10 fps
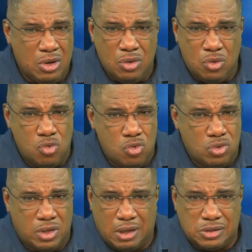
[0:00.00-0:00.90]
who
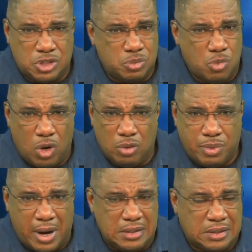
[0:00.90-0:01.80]
got small
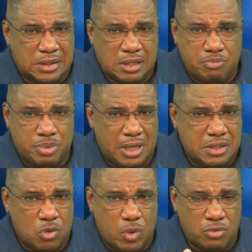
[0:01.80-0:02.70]
prizes compared to
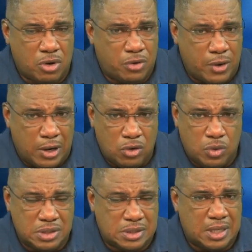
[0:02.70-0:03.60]
when Regrello
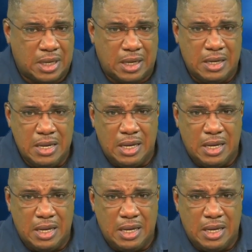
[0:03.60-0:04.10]
was there.